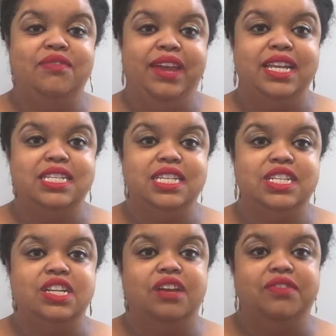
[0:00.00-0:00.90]

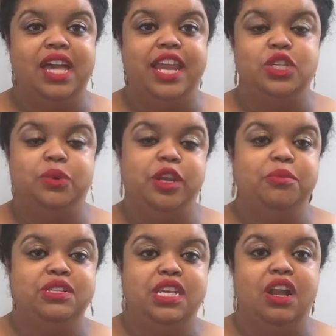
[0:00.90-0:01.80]
advantage of getting
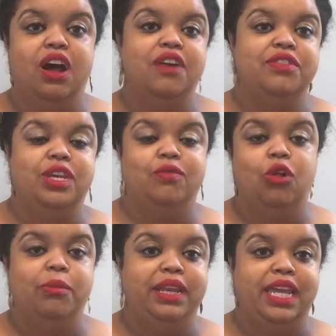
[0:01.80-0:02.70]
20% off the
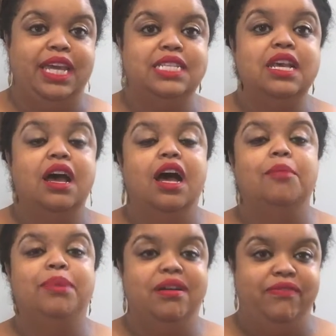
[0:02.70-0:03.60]
enrollment kits
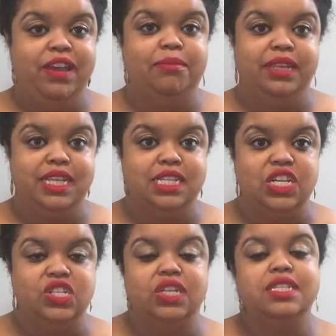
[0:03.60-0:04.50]
above Family
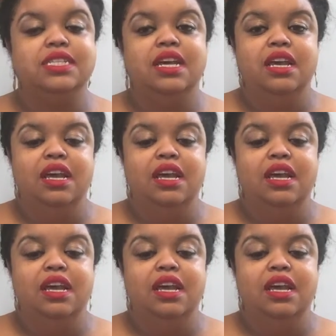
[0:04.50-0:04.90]
Essentials.